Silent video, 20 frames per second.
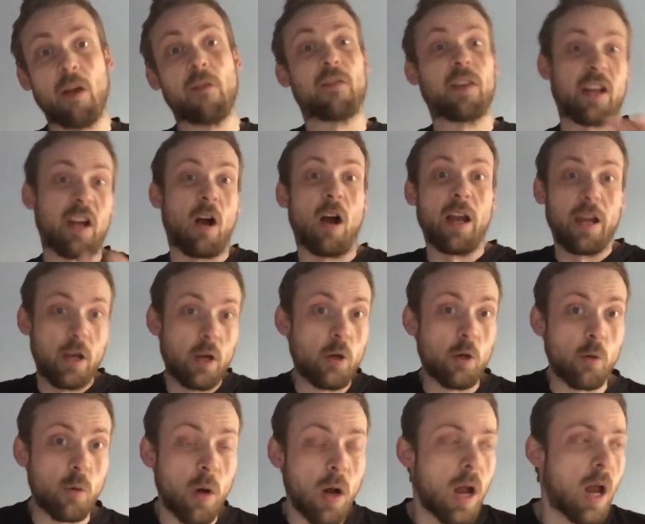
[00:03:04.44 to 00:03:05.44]
of the guy
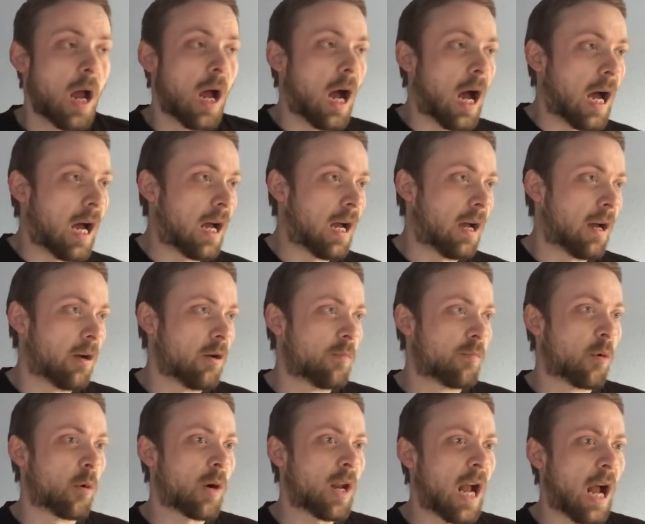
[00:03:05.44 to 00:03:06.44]
who uh, who
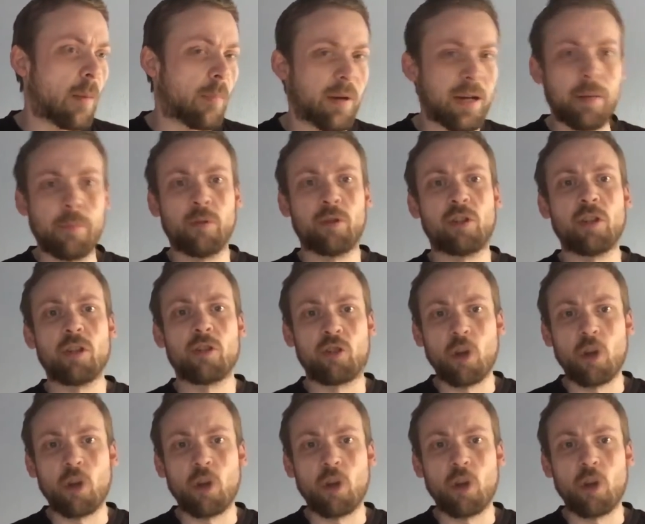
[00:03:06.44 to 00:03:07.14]
brought it up, and it was uh,